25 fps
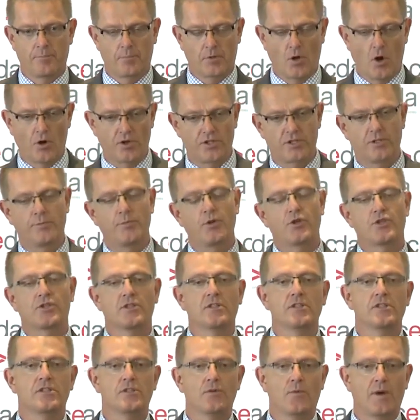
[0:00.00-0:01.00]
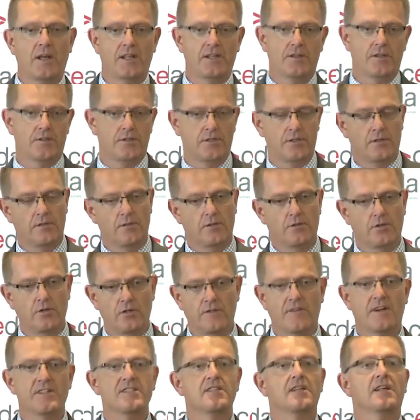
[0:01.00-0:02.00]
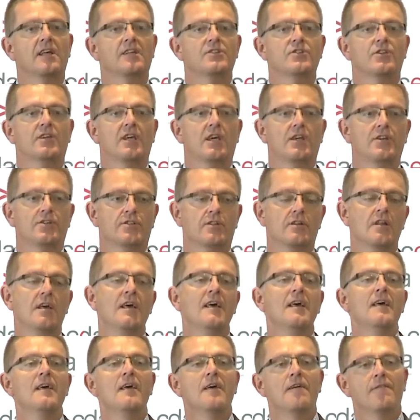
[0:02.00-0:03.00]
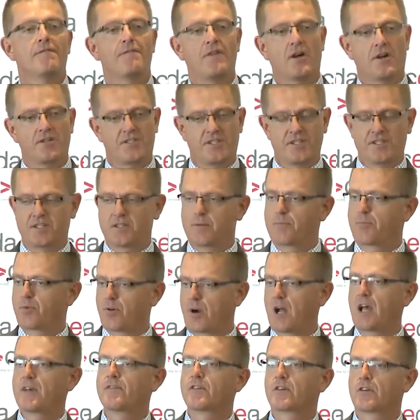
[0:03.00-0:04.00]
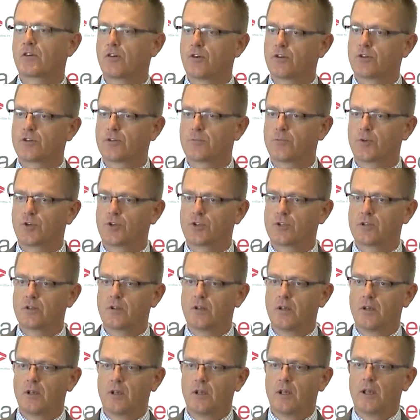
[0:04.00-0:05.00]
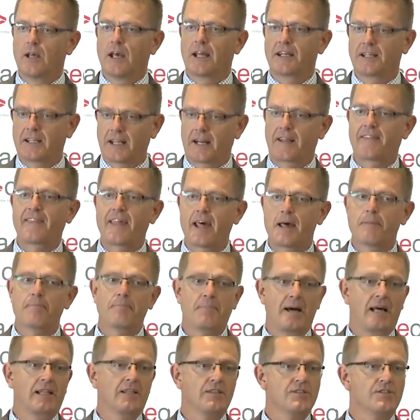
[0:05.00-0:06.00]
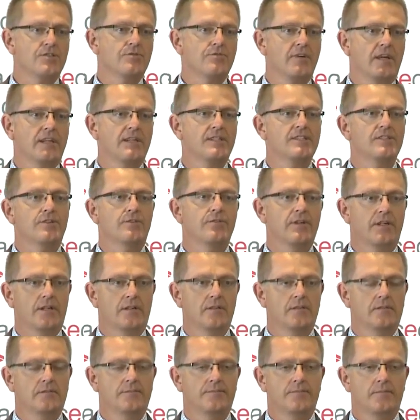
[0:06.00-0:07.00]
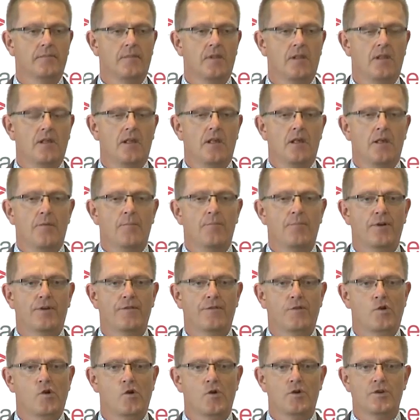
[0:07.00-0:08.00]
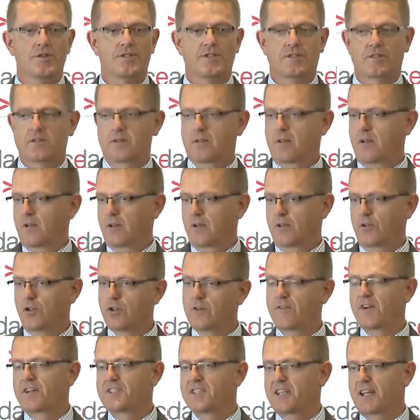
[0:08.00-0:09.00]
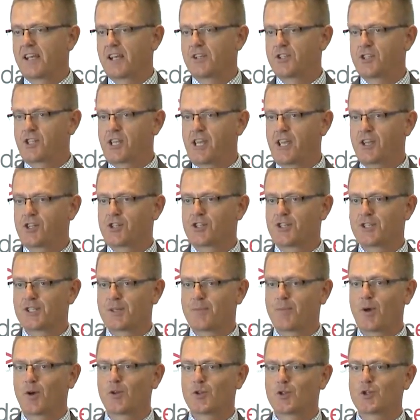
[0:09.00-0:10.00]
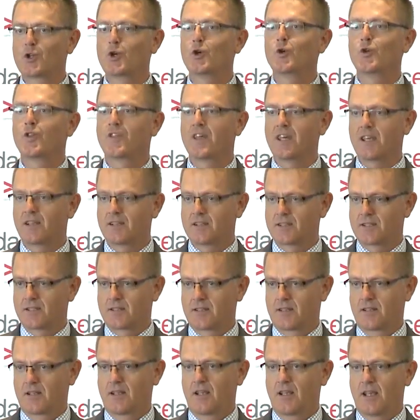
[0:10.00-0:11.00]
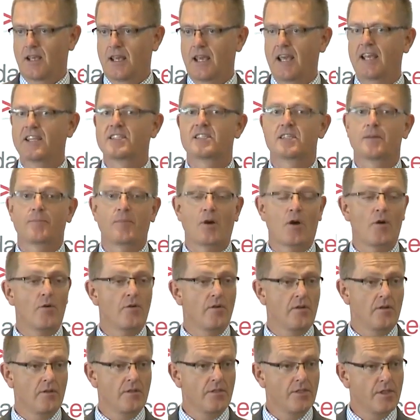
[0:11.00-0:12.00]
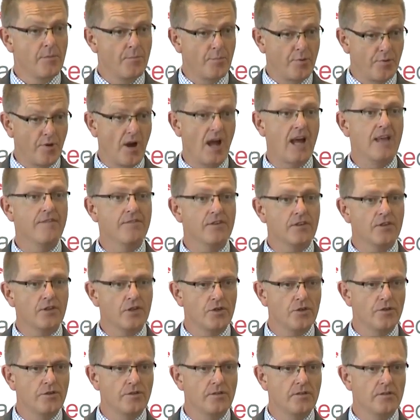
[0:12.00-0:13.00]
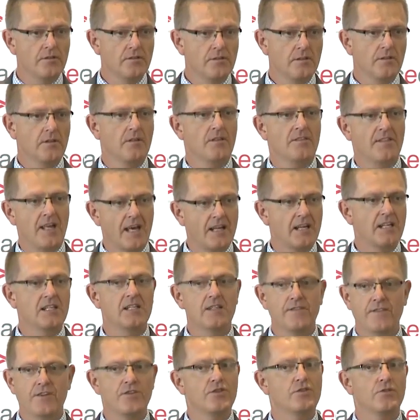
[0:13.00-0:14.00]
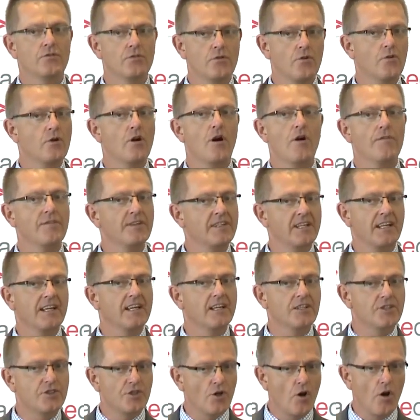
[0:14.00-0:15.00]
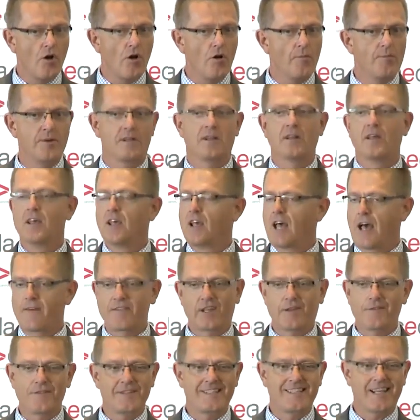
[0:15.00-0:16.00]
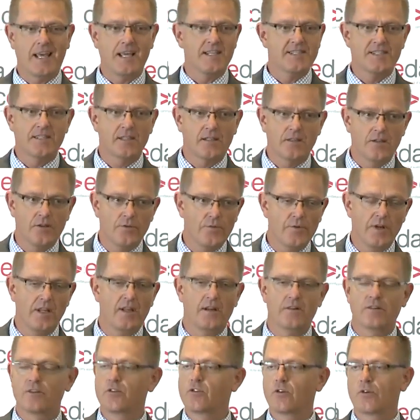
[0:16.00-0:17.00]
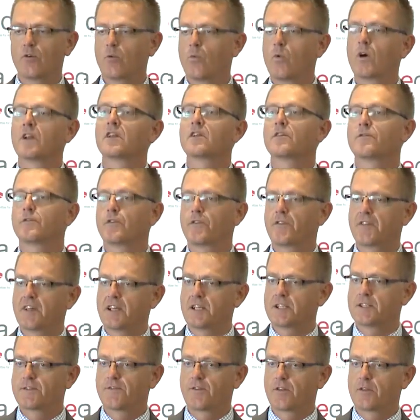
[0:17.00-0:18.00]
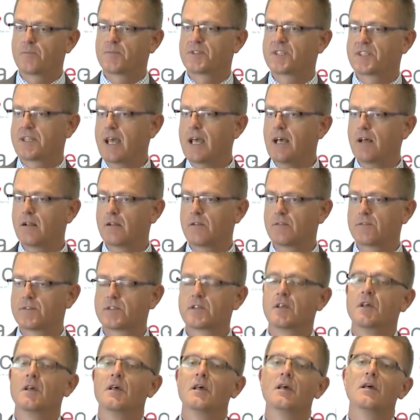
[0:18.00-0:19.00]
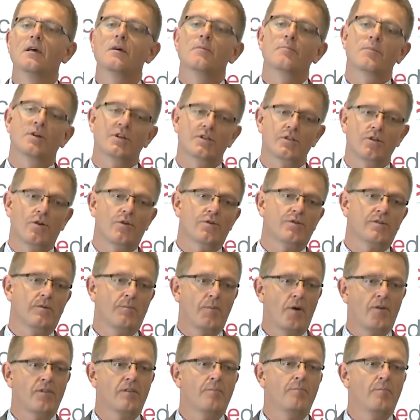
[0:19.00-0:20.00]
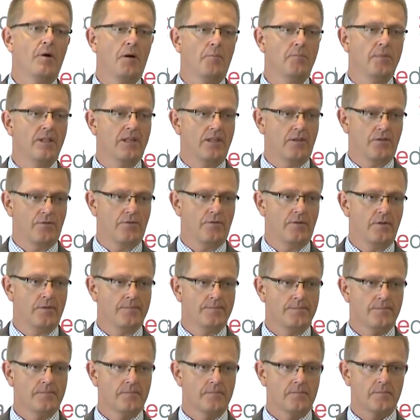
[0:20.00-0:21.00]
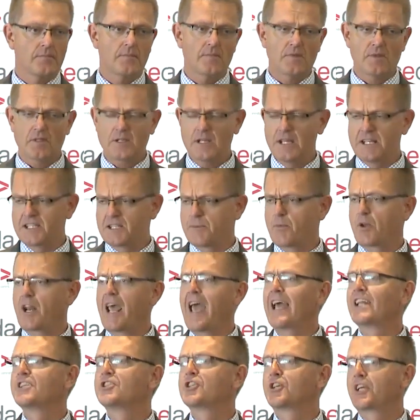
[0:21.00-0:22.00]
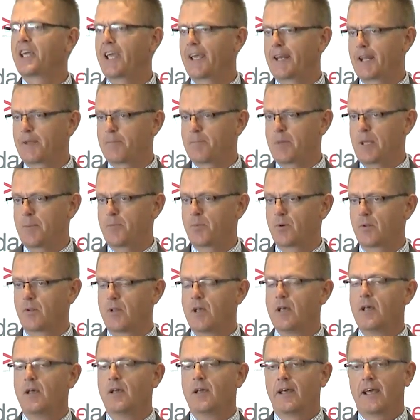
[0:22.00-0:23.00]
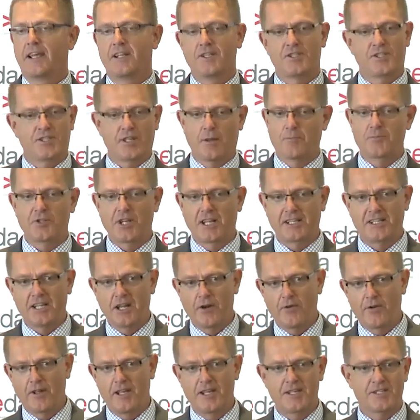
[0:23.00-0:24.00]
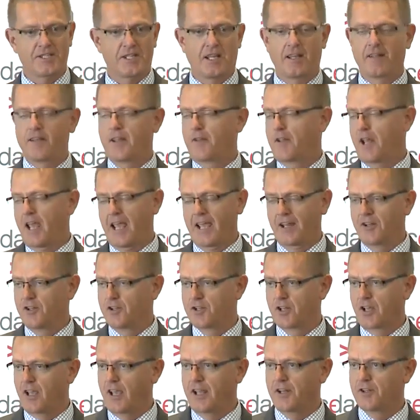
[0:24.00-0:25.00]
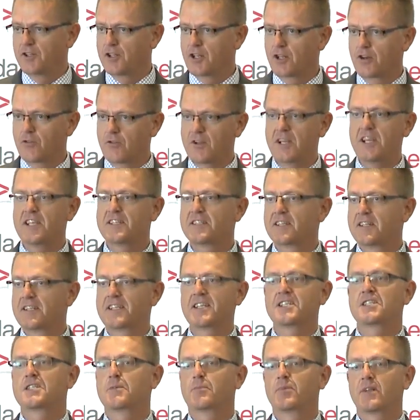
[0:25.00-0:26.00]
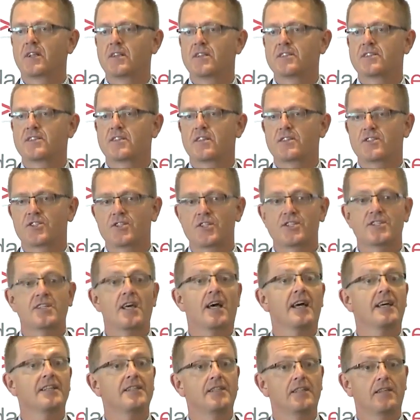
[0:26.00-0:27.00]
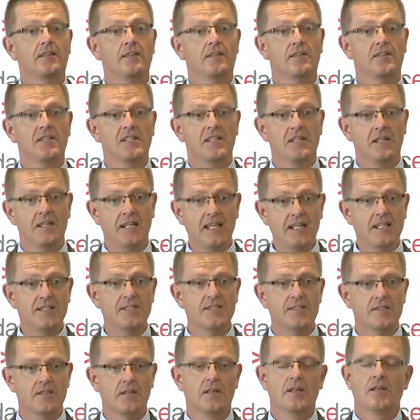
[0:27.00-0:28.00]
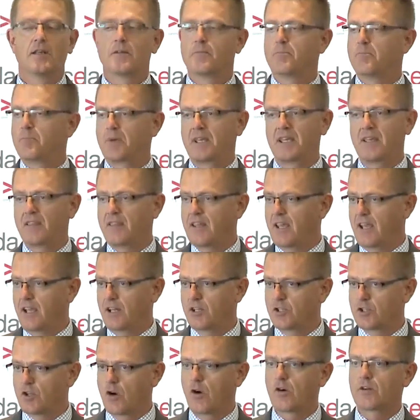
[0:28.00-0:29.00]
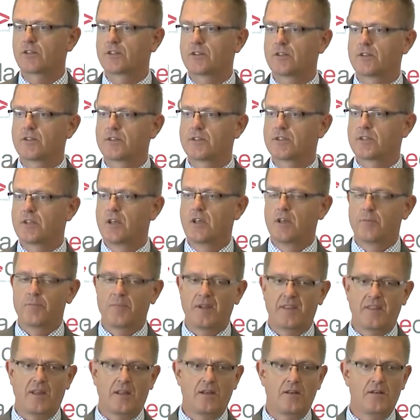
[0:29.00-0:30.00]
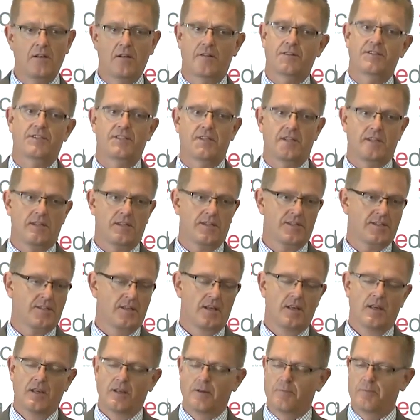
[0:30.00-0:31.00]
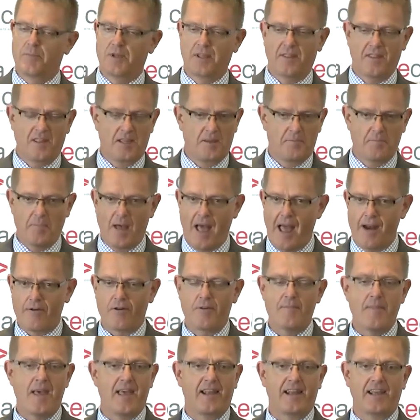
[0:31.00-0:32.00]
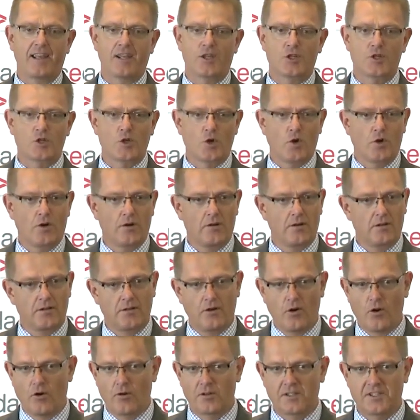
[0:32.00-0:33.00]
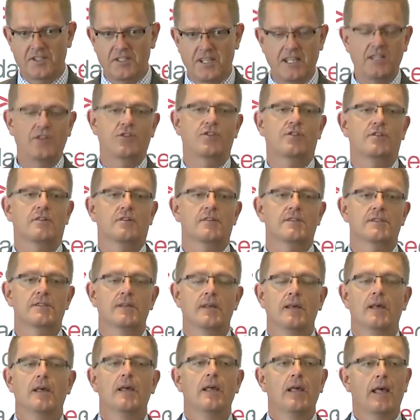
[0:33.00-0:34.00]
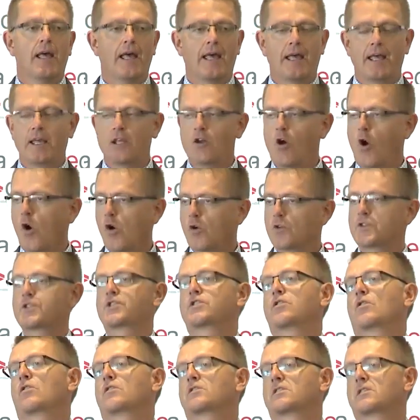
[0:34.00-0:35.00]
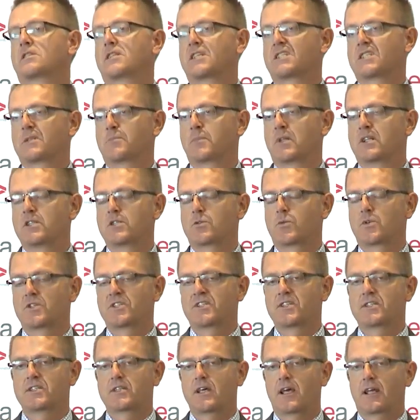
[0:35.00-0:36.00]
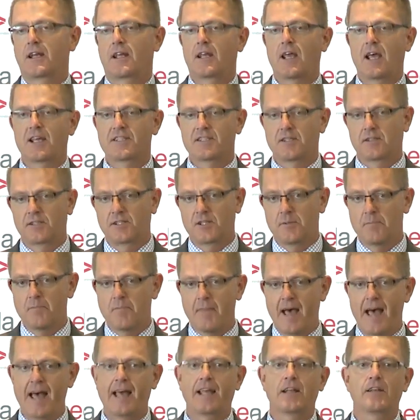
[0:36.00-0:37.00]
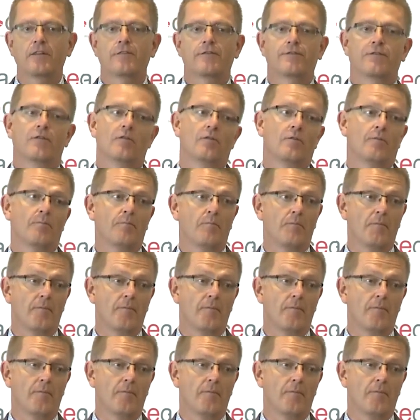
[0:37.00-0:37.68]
contribution to university education versus the private contribution, and getting that balance right is critical. But of course, university education is about two things. It's about the private good, that individual going off and getting a job and having a fantastic career and doing wonderful things for themselves, but it's also about the public good. It's about educating people in subject areas, in degrees and disciplines that society needs, be they doctors, be they nurses, be they paramedics or teachers, in all sorts of disciplines where society has a demand for